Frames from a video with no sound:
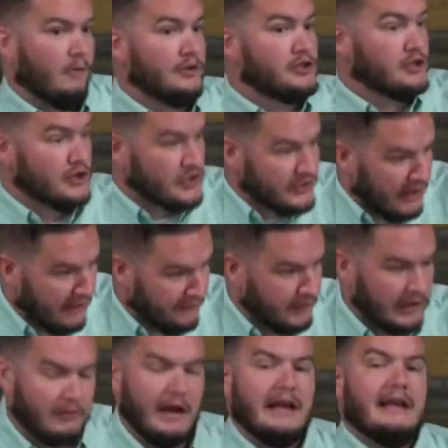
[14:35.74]
what you're
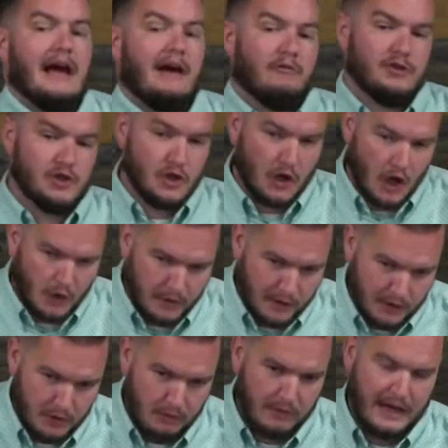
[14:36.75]
suffering right now, what you're going
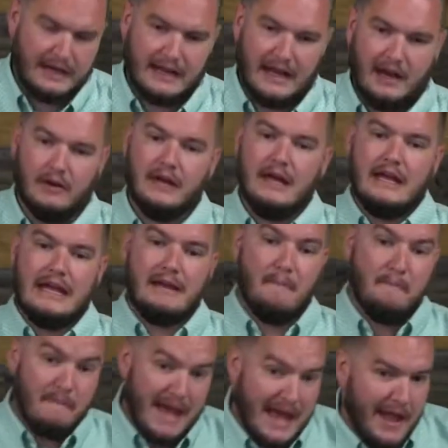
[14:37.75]
through right now, it
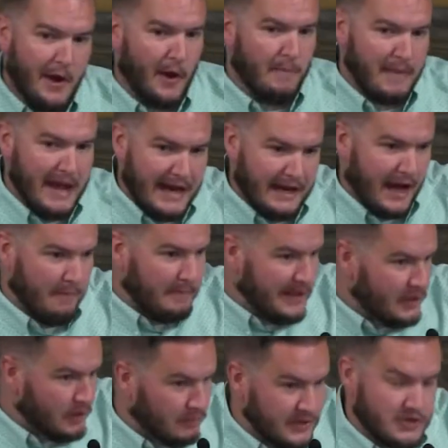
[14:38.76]
may or may not be
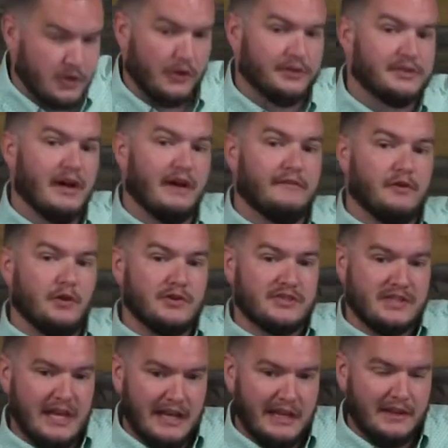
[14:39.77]
the result of your
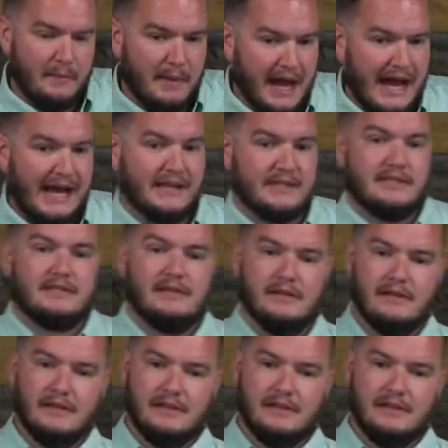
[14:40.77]
sin in the past,